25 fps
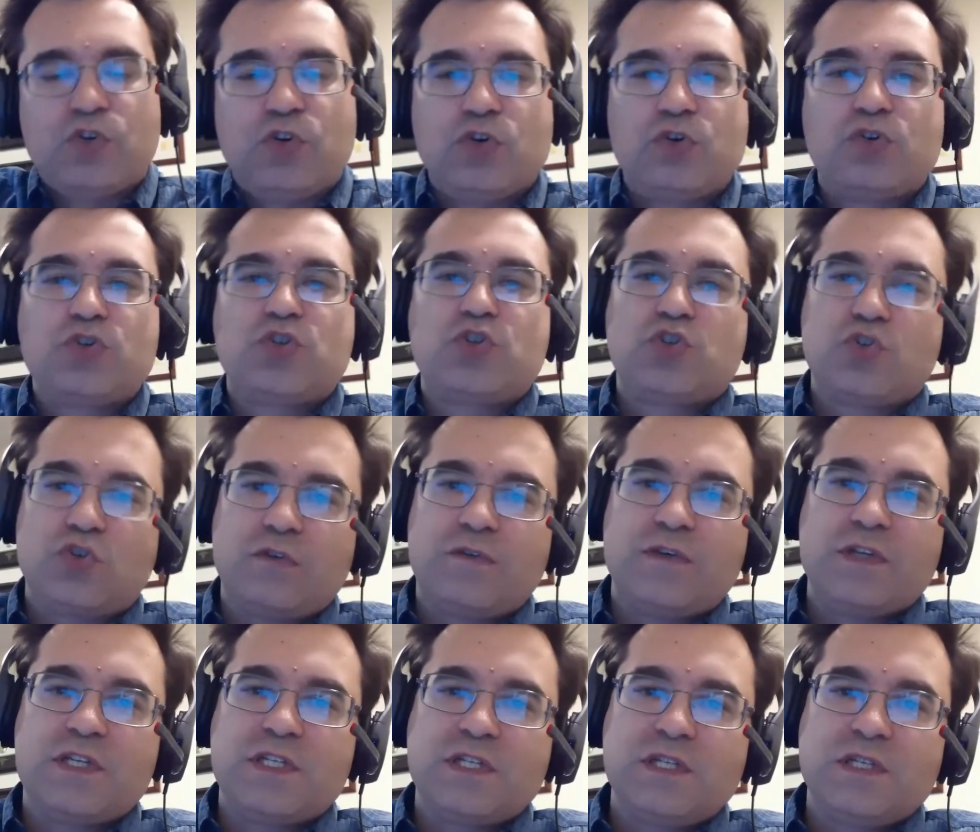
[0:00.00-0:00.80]
their
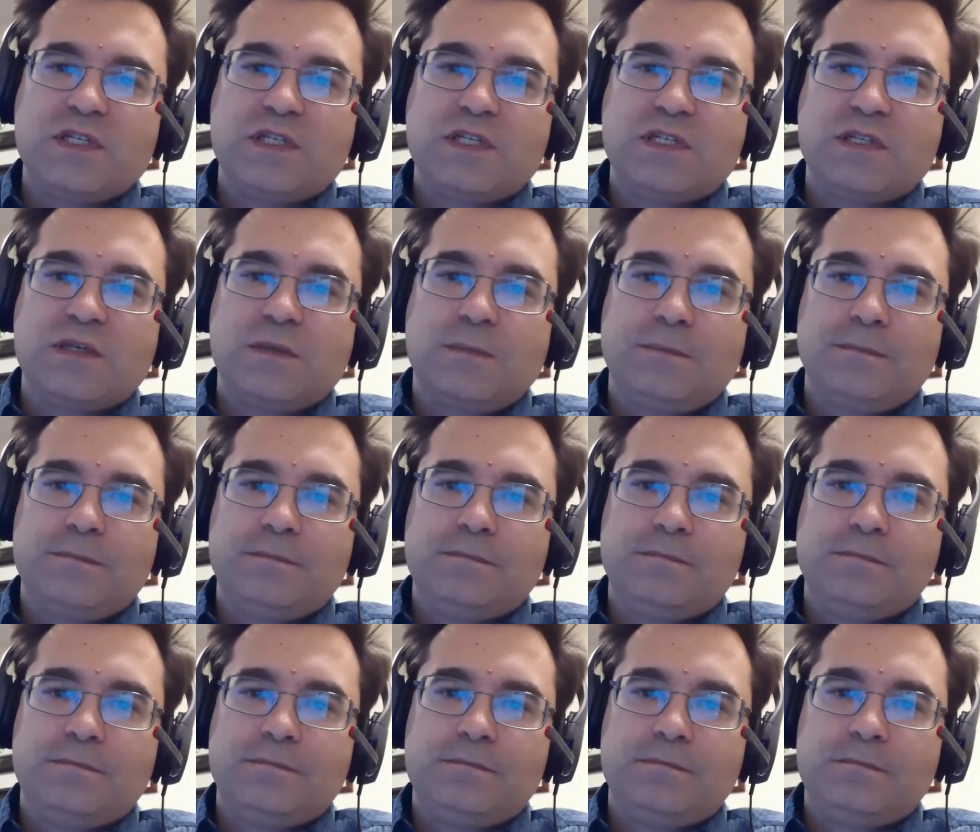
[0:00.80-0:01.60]
services.
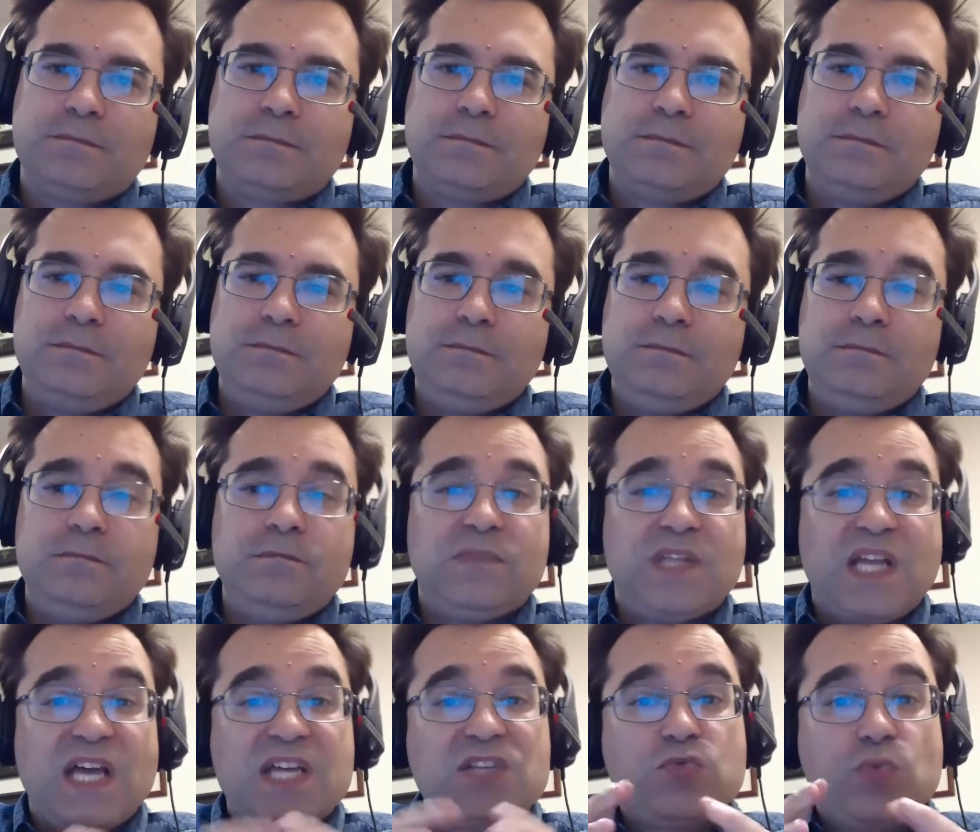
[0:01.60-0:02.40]

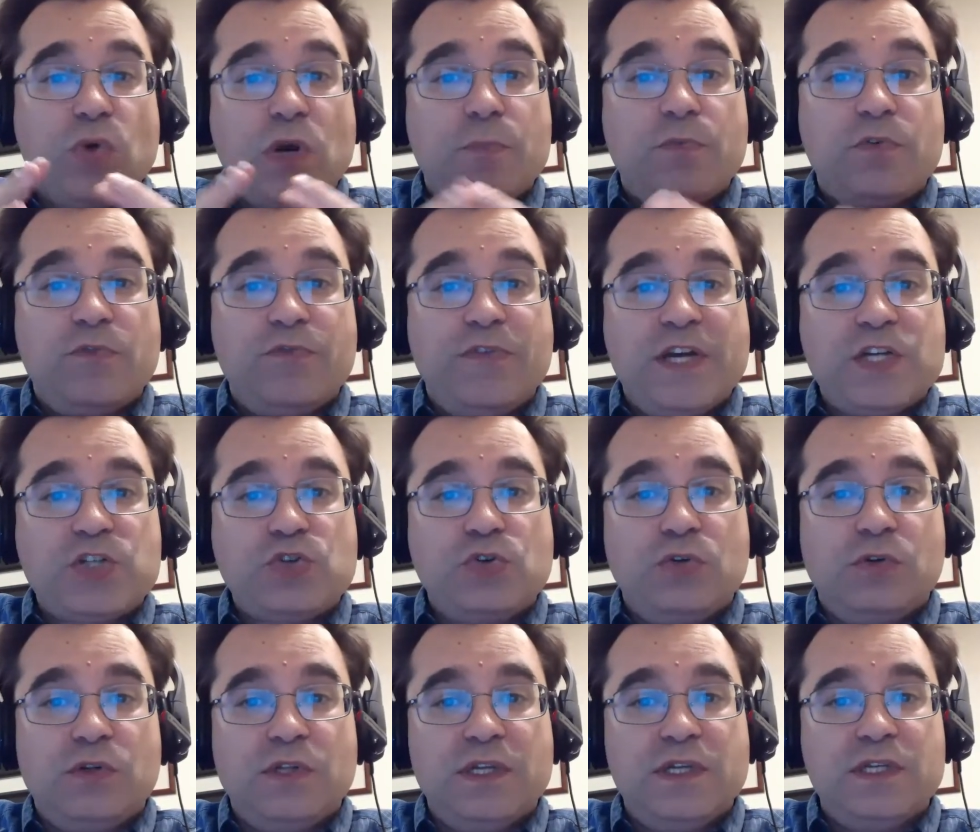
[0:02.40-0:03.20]
That's what a
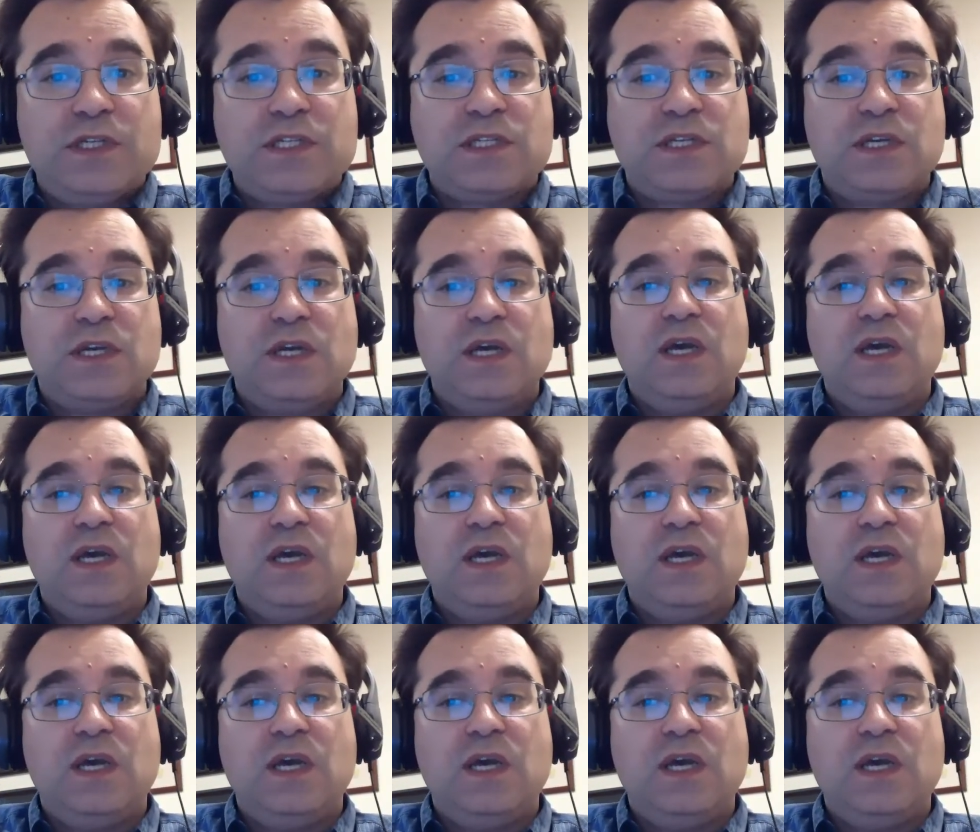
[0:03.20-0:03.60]
professional is.